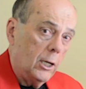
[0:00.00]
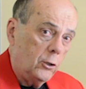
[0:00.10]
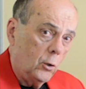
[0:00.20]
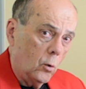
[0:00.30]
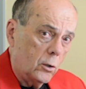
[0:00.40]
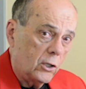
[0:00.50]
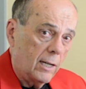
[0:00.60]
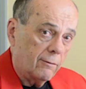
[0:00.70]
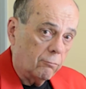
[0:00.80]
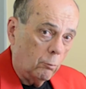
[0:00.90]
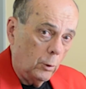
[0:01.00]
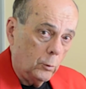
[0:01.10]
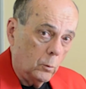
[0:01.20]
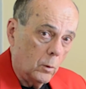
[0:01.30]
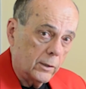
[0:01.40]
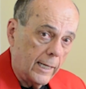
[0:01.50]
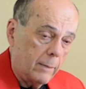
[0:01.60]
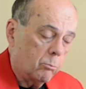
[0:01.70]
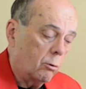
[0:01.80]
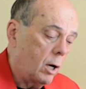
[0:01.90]
George F. Root was
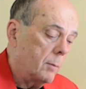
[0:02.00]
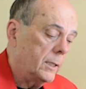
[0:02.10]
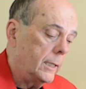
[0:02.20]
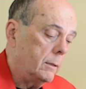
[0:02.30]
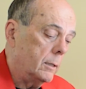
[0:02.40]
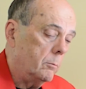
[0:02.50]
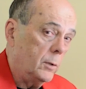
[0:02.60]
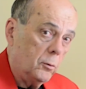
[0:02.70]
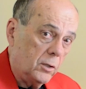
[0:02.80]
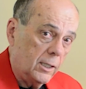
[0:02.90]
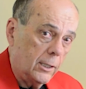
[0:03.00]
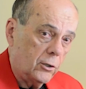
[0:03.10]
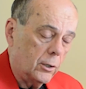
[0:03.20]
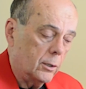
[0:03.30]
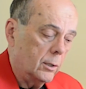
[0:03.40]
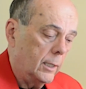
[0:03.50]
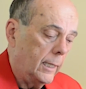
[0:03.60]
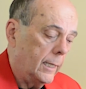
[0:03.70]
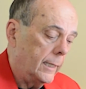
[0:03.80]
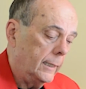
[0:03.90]
a prominent musician
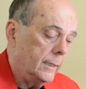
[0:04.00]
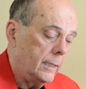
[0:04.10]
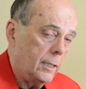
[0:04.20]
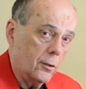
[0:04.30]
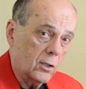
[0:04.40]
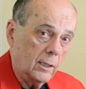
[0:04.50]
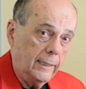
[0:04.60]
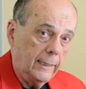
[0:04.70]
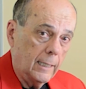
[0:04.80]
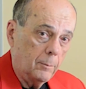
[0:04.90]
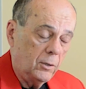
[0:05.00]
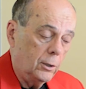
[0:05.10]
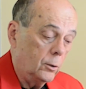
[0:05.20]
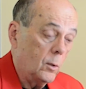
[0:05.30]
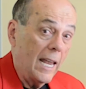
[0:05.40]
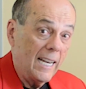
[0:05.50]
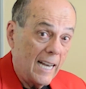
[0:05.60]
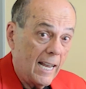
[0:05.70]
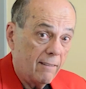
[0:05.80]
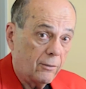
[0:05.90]
uh, in the years leading up to and
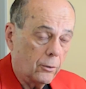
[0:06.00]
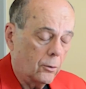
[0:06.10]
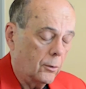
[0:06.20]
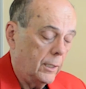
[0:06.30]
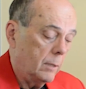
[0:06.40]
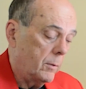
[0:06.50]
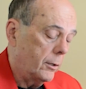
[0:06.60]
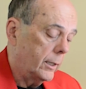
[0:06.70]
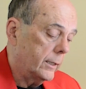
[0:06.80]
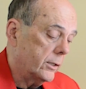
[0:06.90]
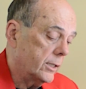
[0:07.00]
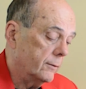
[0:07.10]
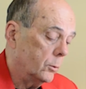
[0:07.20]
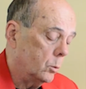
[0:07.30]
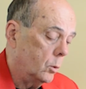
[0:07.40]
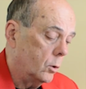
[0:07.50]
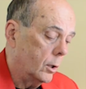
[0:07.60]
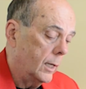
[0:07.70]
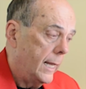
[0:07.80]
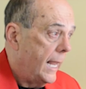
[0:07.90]
after the American Civil
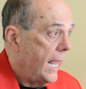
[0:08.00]
War.